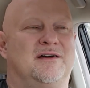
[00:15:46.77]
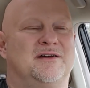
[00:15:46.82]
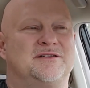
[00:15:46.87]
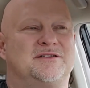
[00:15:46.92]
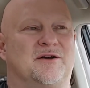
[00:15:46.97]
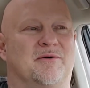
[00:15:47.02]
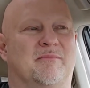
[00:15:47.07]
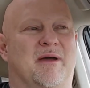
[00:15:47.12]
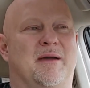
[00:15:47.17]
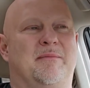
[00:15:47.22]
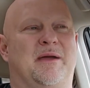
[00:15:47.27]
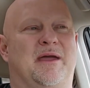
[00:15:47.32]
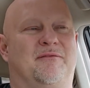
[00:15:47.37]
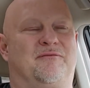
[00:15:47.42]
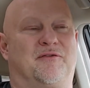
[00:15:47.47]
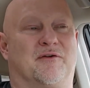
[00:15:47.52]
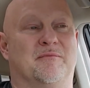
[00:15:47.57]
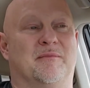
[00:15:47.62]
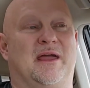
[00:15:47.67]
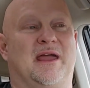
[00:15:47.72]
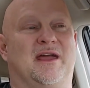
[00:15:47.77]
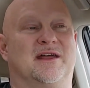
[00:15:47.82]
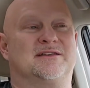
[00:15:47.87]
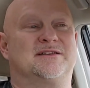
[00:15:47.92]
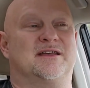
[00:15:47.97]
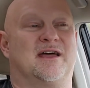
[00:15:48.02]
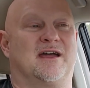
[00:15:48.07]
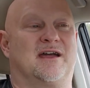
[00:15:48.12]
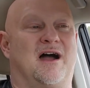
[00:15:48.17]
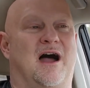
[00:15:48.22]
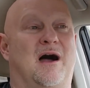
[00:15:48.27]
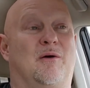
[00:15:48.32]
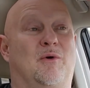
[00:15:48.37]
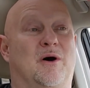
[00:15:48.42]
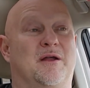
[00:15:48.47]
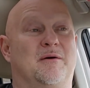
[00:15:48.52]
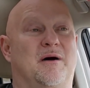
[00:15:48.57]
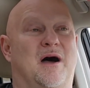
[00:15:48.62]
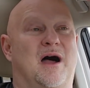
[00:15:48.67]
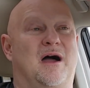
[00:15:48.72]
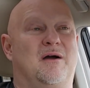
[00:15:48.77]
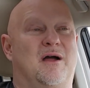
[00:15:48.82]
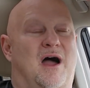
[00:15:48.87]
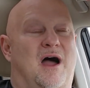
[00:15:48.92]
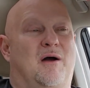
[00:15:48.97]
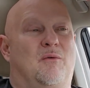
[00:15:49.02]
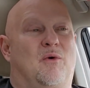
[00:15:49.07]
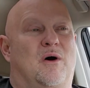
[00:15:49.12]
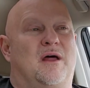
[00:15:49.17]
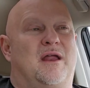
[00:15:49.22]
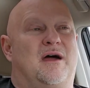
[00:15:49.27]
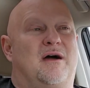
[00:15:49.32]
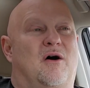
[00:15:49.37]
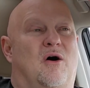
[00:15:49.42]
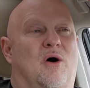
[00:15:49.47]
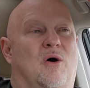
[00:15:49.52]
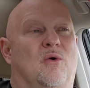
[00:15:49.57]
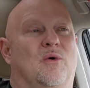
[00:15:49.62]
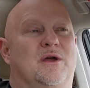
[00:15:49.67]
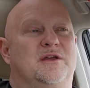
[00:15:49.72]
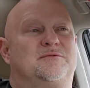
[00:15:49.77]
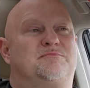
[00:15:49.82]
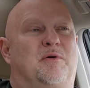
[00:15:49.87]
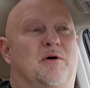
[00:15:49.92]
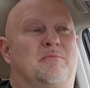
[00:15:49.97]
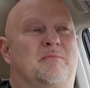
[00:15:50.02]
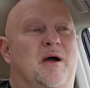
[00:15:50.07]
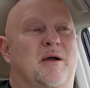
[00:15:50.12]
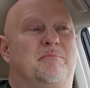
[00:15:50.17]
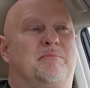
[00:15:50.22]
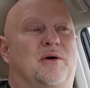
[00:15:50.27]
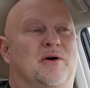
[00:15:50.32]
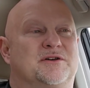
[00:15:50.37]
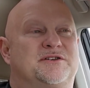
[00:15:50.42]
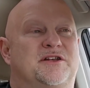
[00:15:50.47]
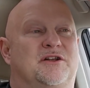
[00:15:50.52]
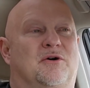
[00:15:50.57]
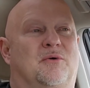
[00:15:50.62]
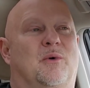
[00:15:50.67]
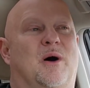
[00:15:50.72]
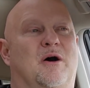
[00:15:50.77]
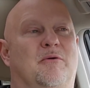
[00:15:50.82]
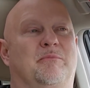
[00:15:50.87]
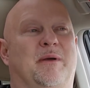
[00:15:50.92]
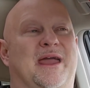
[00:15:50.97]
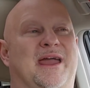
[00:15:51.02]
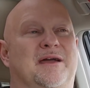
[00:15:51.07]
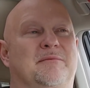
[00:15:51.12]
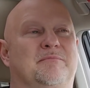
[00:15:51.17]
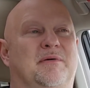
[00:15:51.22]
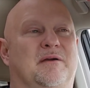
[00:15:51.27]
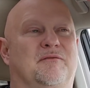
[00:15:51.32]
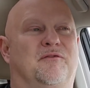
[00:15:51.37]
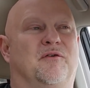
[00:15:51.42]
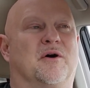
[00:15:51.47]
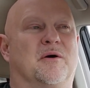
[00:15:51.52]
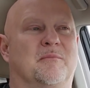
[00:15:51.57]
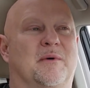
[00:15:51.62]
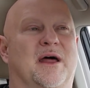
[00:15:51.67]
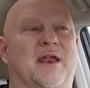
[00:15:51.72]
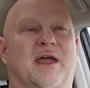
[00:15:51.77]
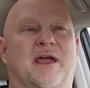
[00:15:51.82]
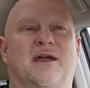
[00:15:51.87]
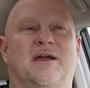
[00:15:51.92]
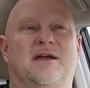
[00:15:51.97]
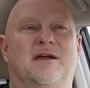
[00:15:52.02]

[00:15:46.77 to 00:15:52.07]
So maybe for me, it's like I want to always put my personal well-being before money.